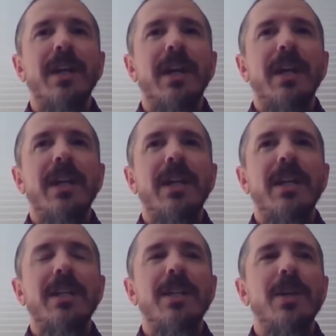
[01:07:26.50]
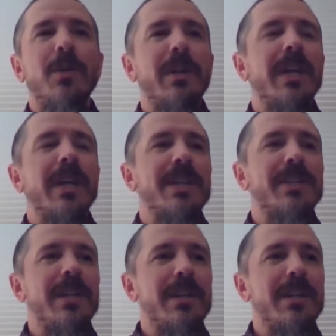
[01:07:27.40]
in you know in like I
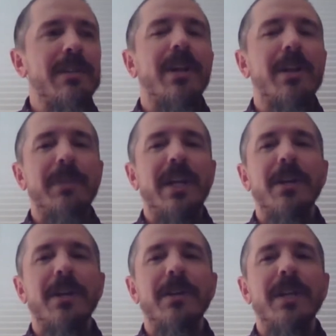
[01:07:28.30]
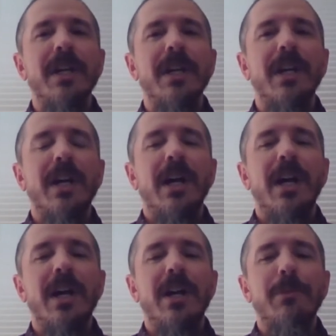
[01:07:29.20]
said a developed area
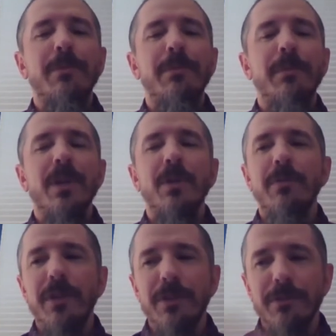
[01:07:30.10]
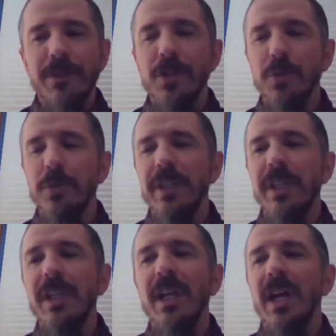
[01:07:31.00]
um, you know, either
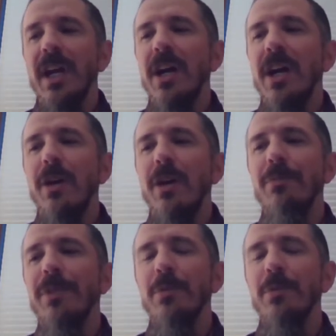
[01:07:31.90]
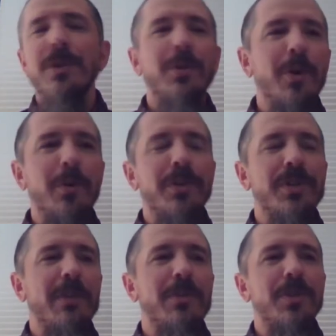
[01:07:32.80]
visually, um, there were no odors
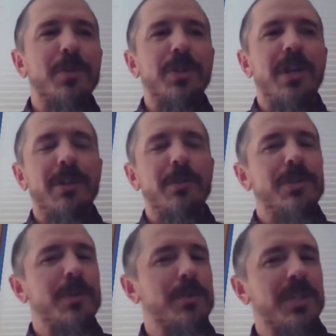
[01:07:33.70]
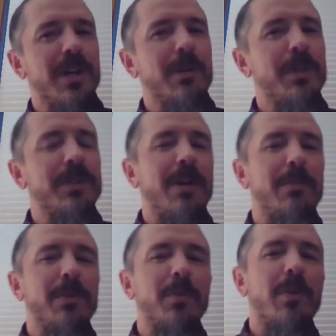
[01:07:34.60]
I would associate. There was no scum on top
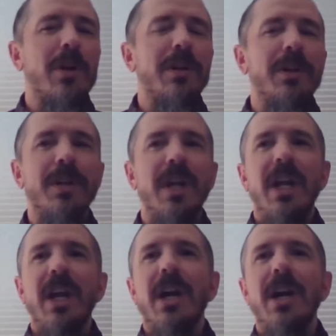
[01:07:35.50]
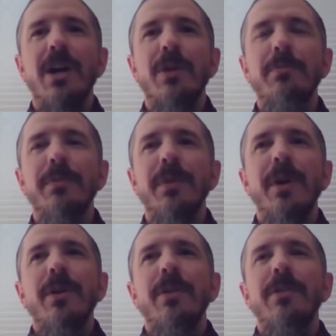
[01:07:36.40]
of the water. Um,
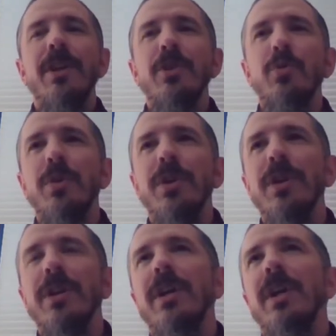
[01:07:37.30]
there were